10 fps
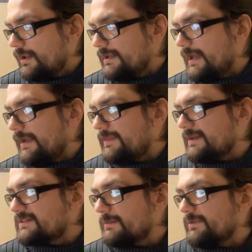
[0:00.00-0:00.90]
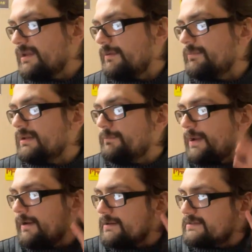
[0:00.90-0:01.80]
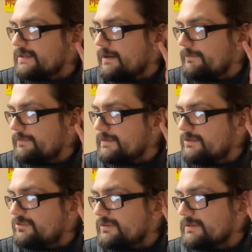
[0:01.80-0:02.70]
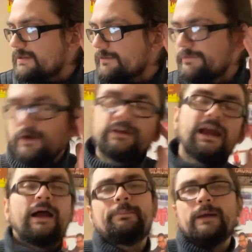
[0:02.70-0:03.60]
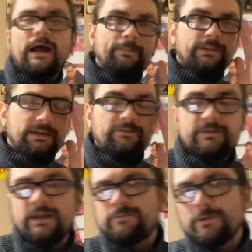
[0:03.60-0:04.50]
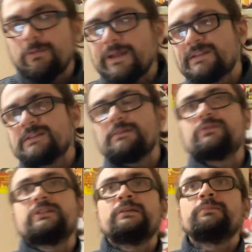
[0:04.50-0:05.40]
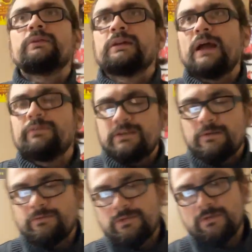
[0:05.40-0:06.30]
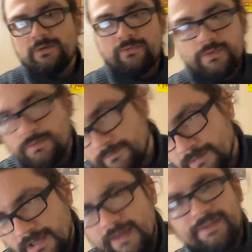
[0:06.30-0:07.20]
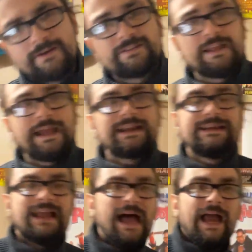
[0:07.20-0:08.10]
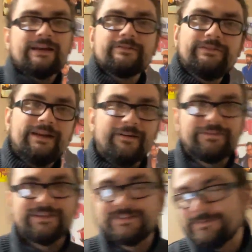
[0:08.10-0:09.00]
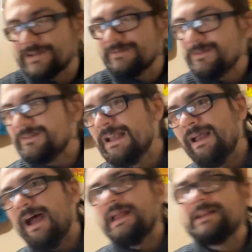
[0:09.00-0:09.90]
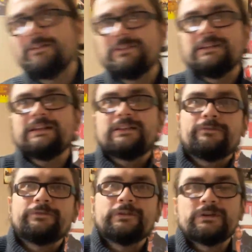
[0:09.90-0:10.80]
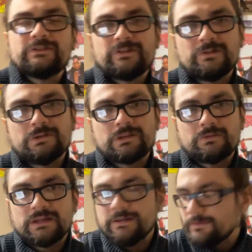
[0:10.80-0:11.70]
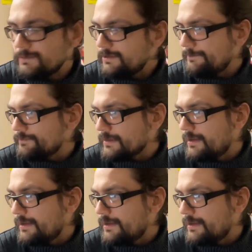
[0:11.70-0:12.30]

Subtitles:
Yeah, I think some of that mean parent stuff in the cheerleader. I believe that. It's been a while since I've seen Bring It. I've seen a few of them. There's like 9 of those fucking movies. I think I've seen like the first 2 or 3 of them